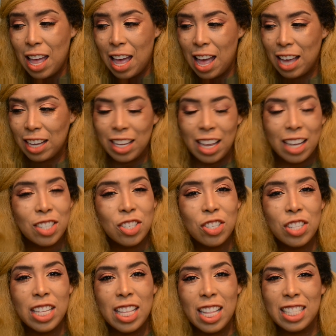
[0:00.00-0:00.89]

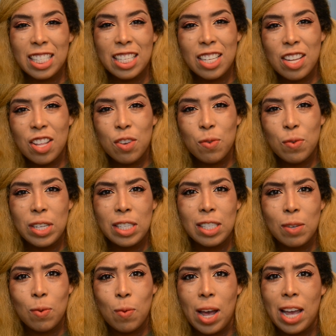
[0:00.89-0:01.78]
Actually, that's another
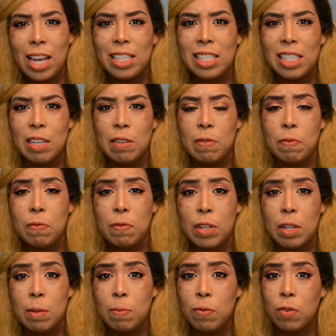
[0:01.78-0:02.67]
reason why I didn't
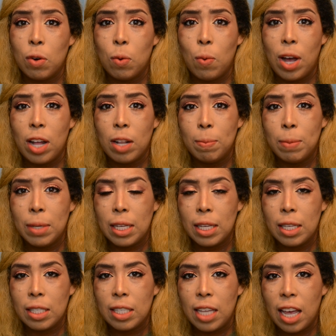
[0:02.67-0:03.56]
film for a while
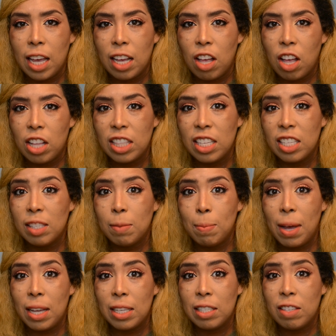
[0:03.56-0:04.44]
because I got this
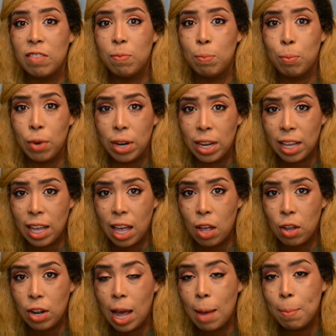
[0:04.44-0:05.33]
massive breakout.